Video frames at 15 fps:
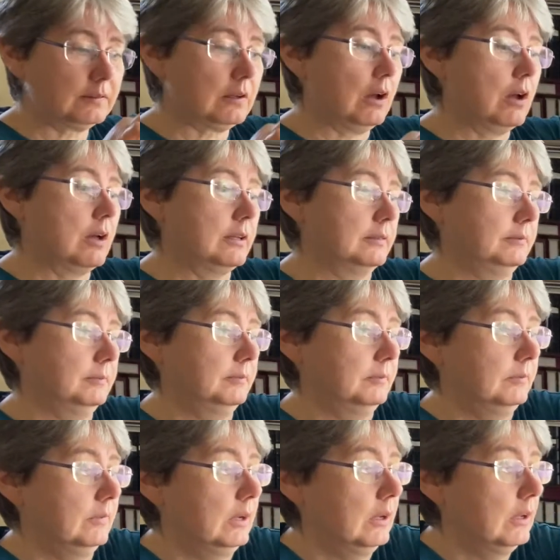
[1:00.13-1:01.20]
on.
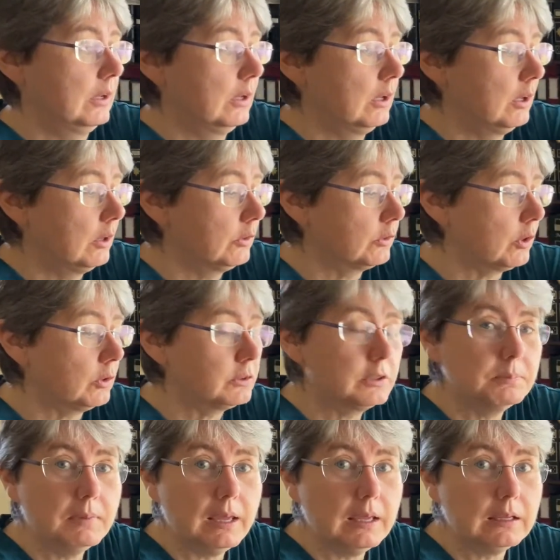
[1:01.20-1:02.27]
So to
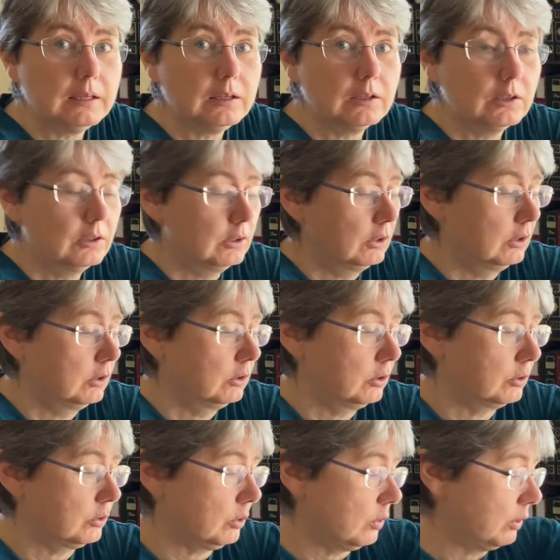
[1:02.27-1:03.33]
make your
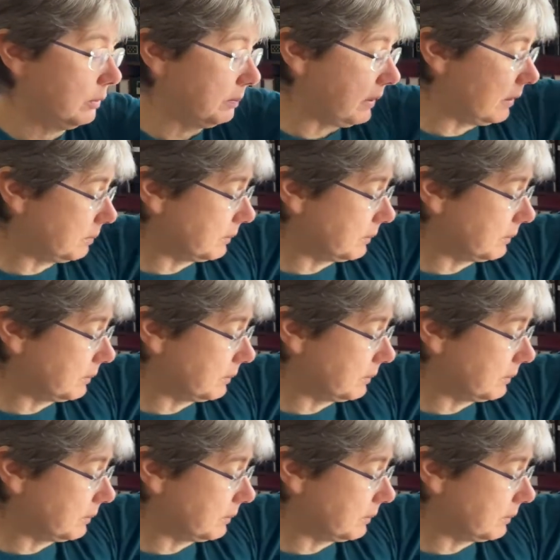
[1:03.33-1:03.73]
toilet paper